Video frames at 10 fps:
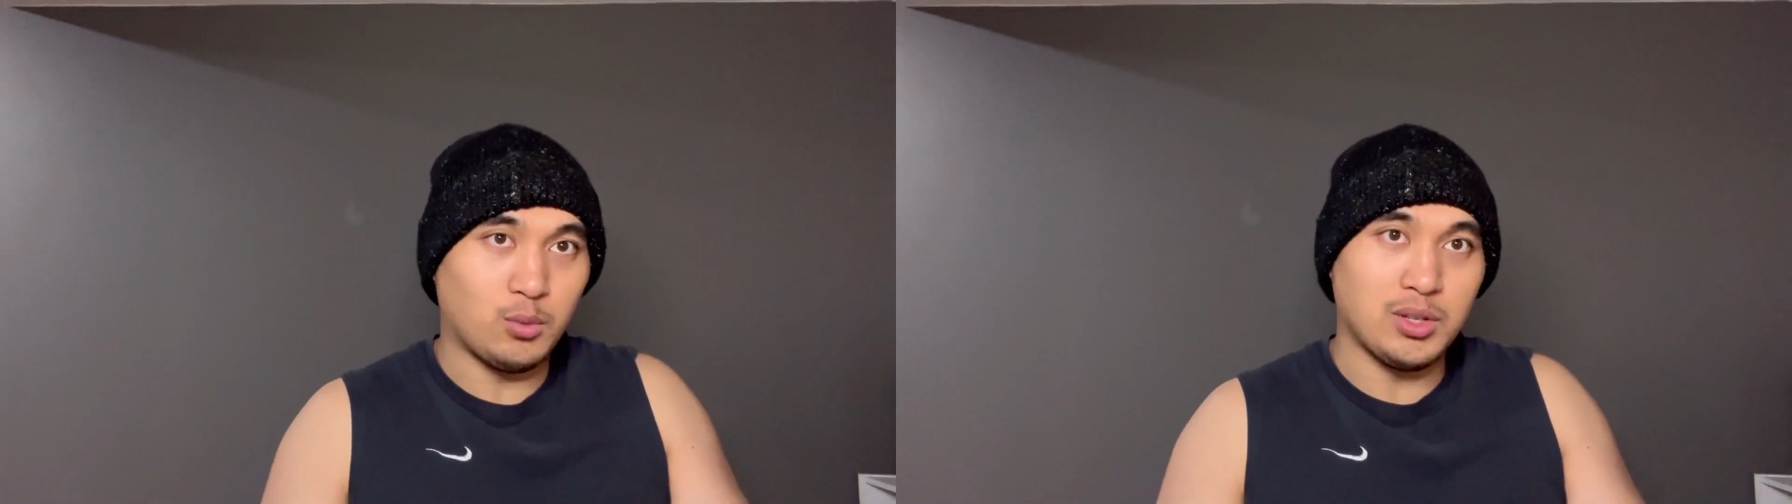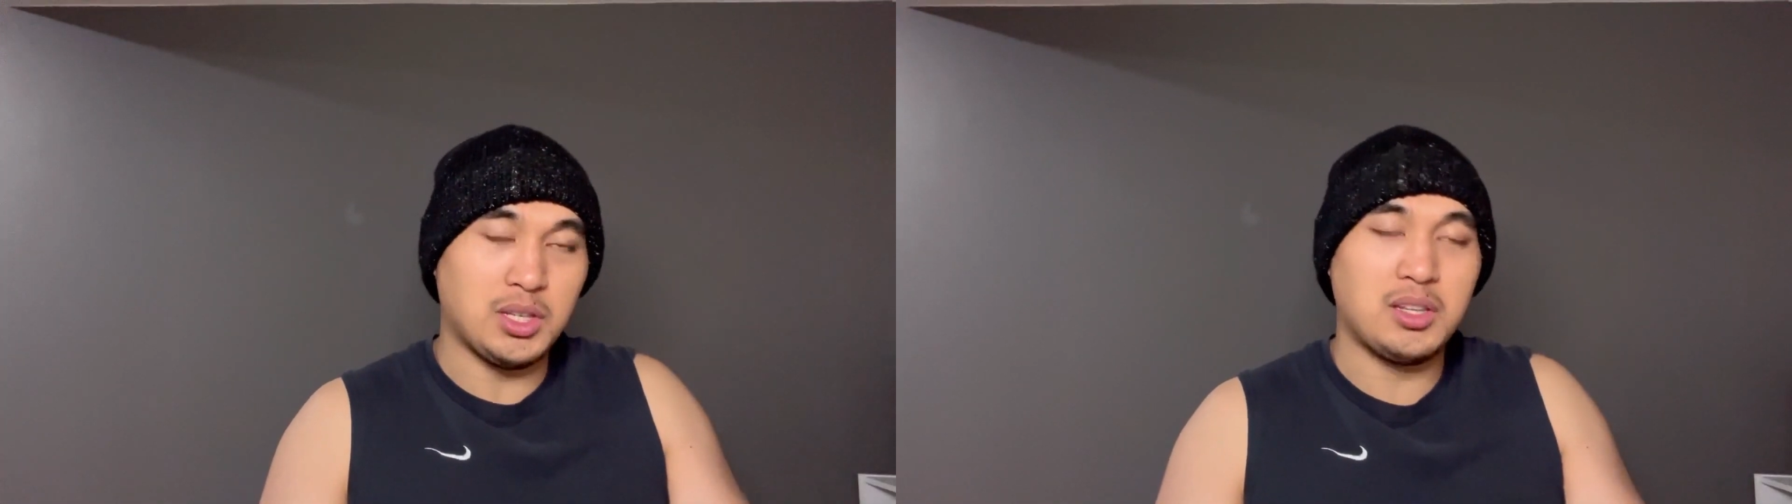
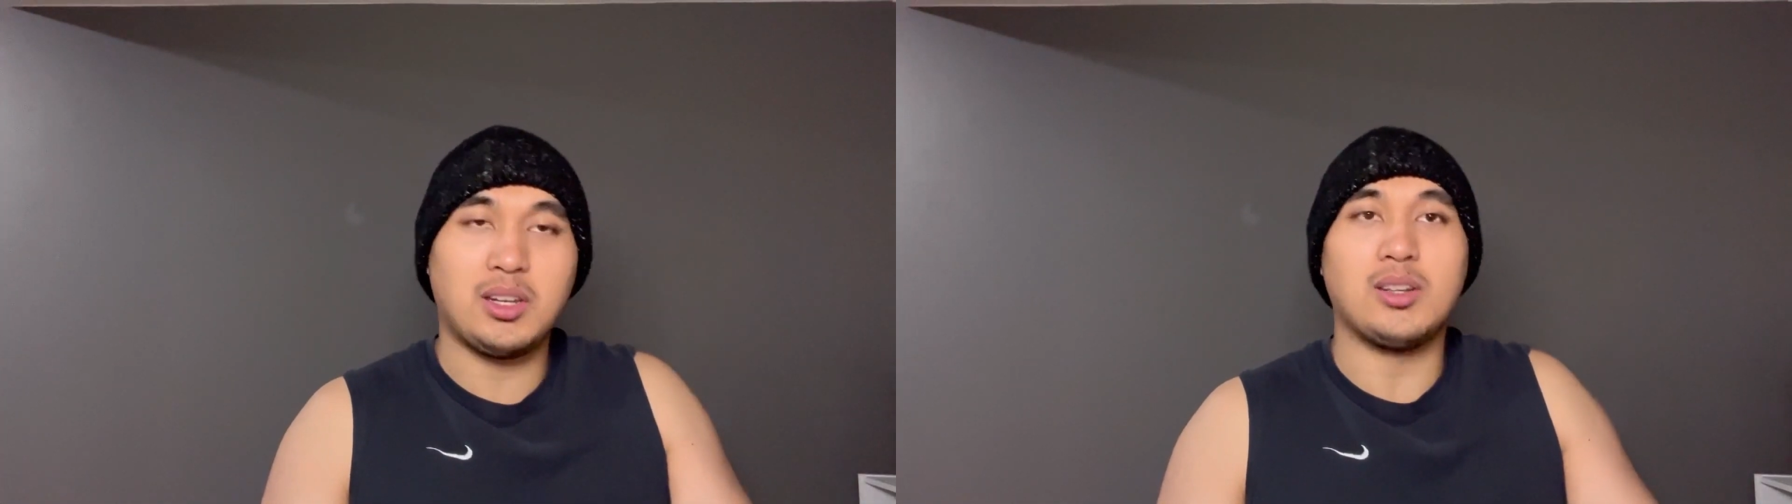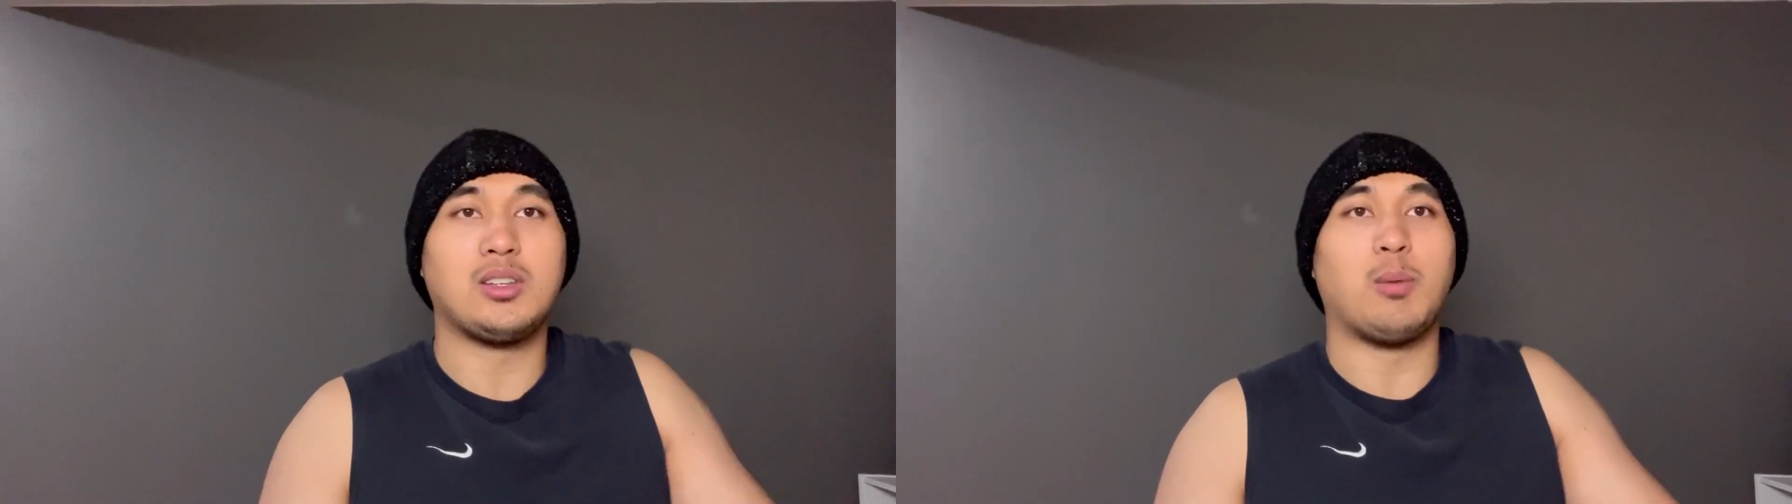
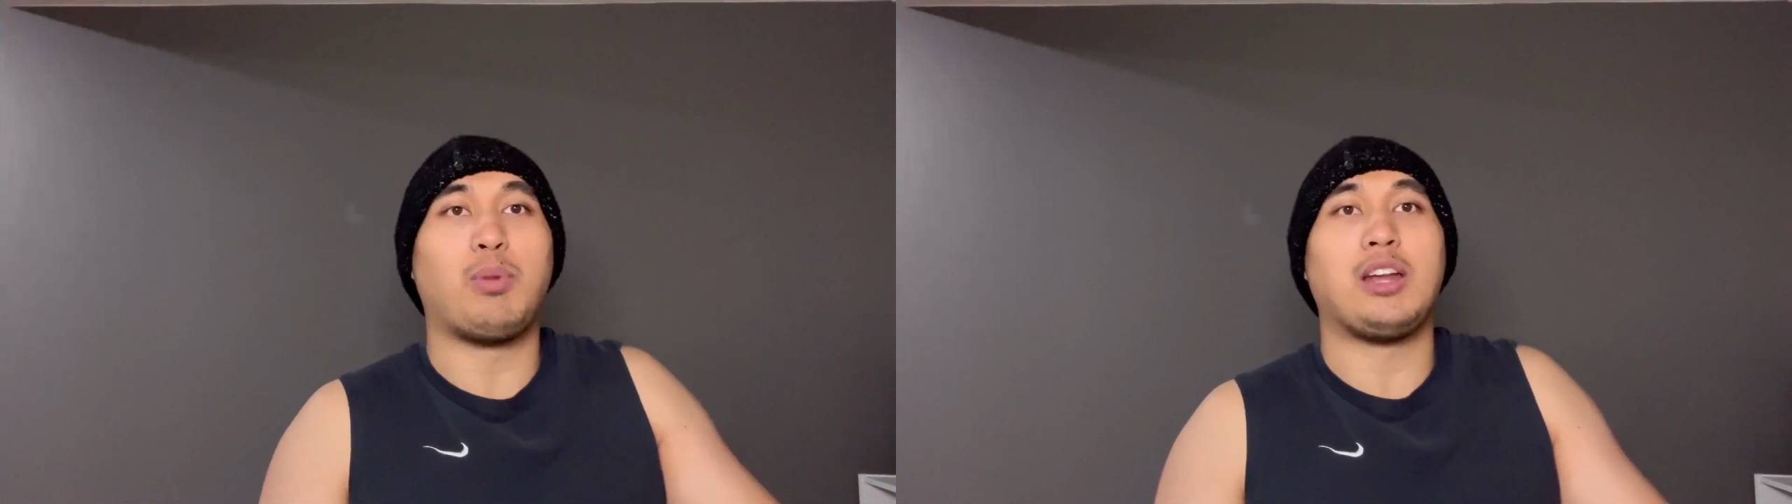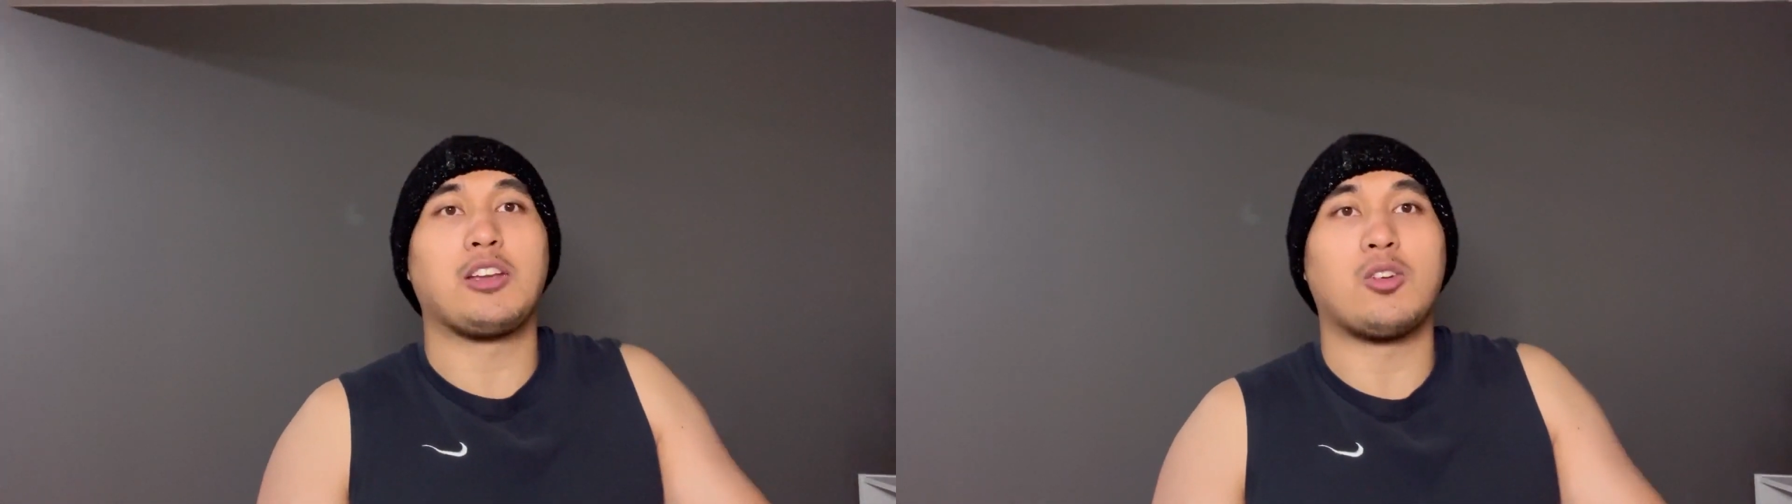resistance
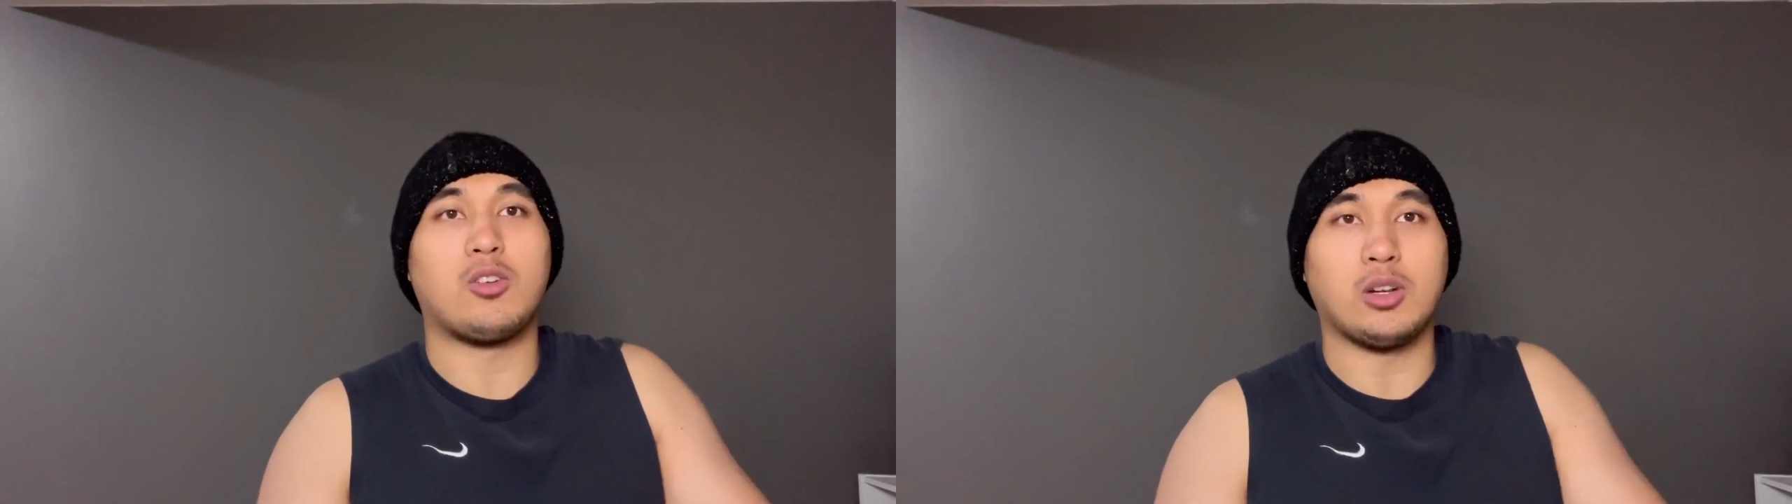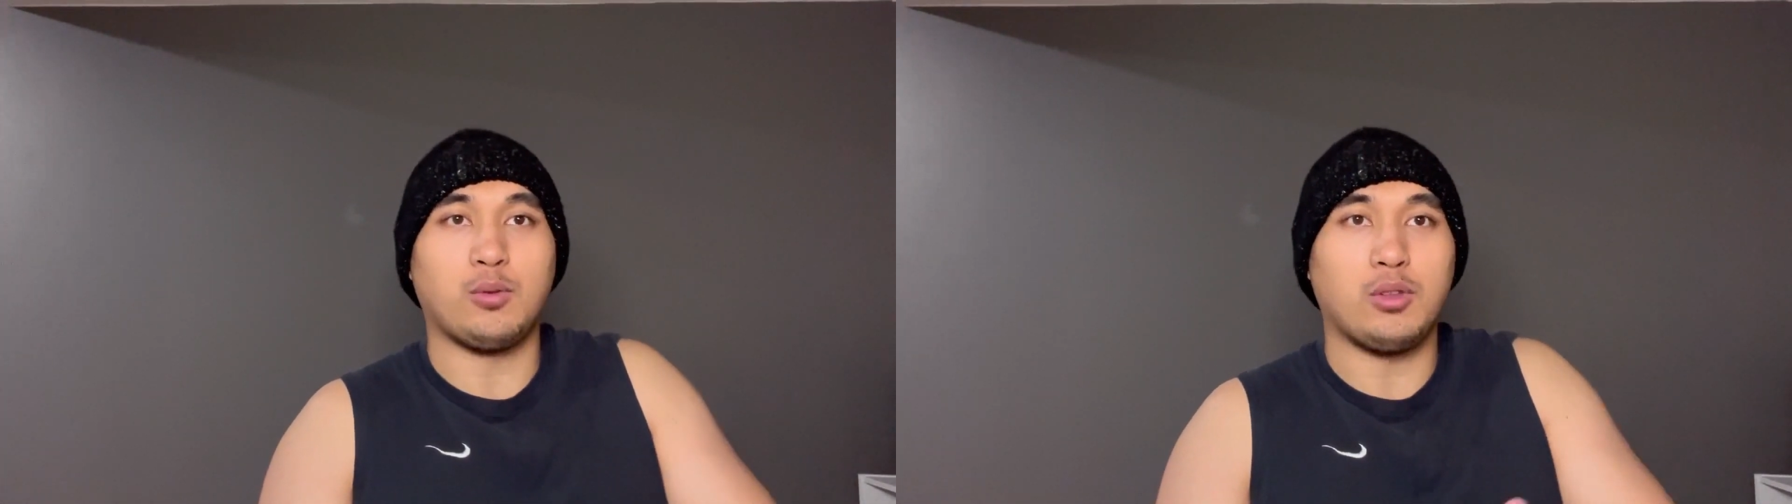depending
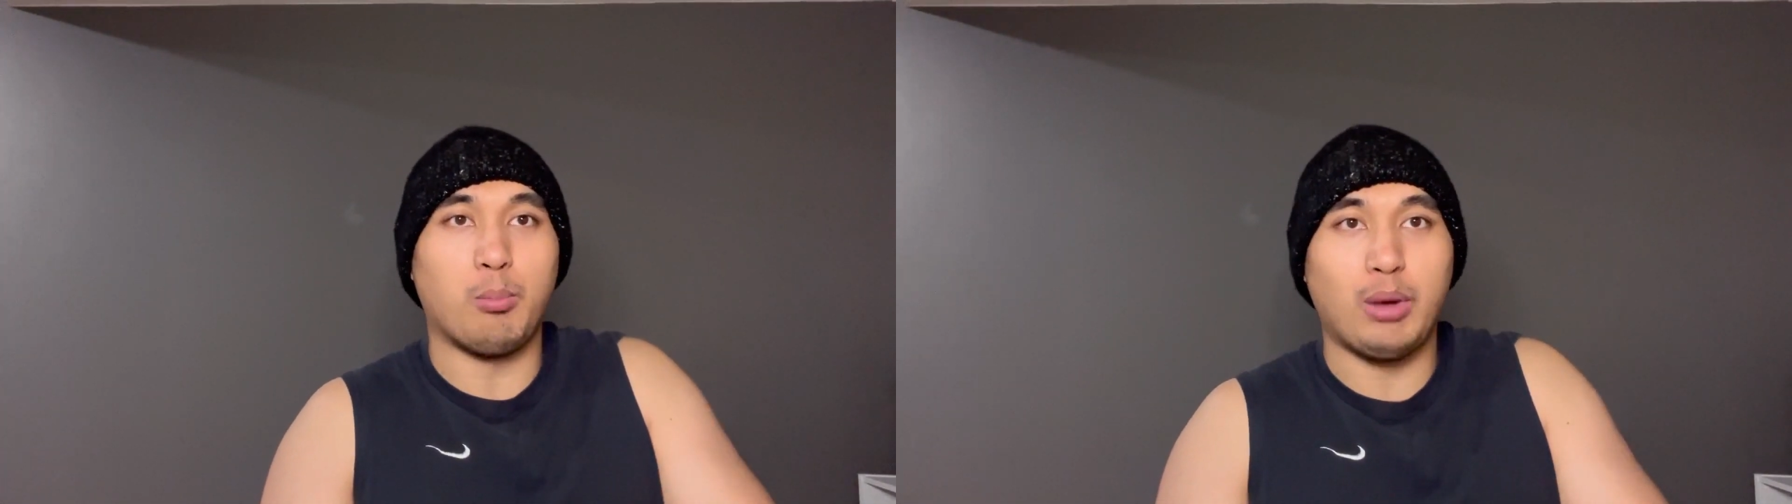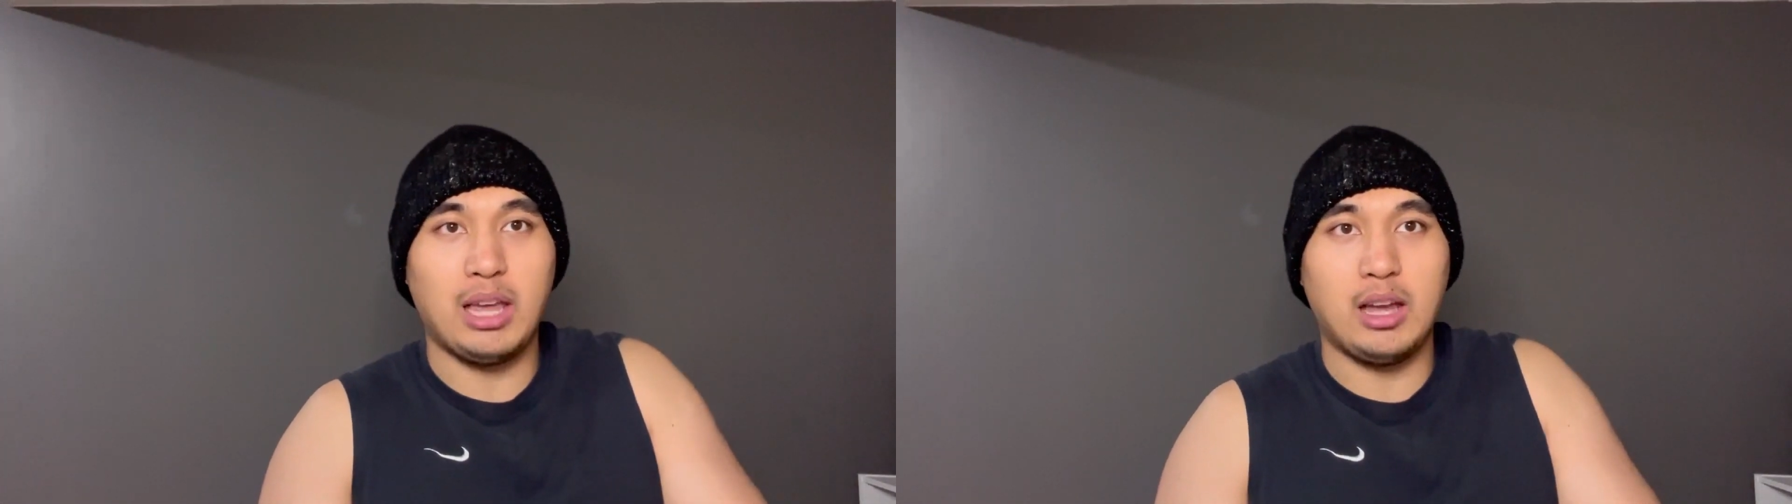on if the
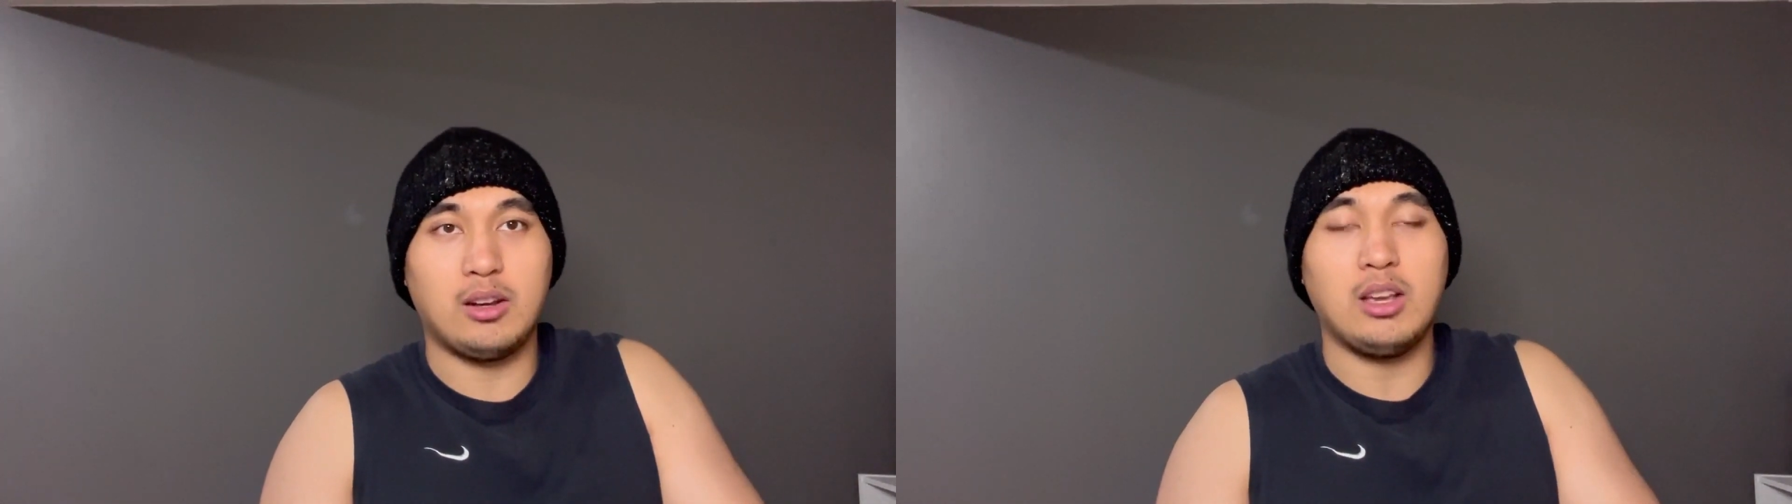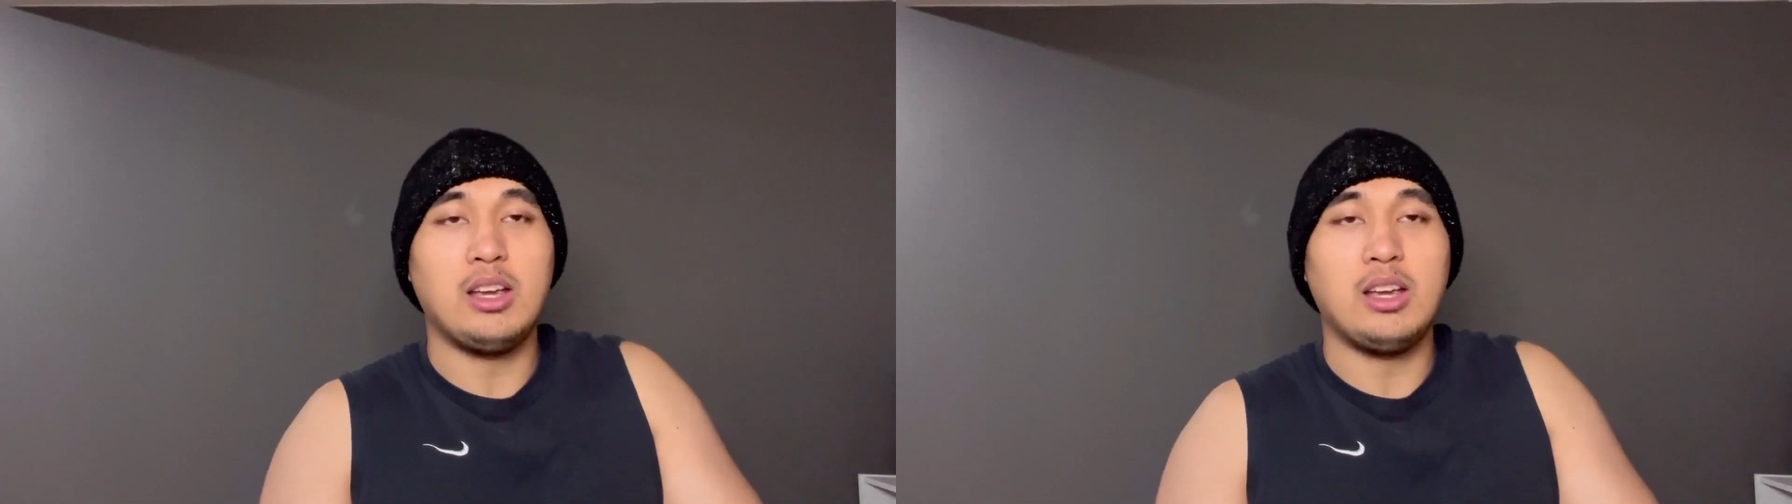band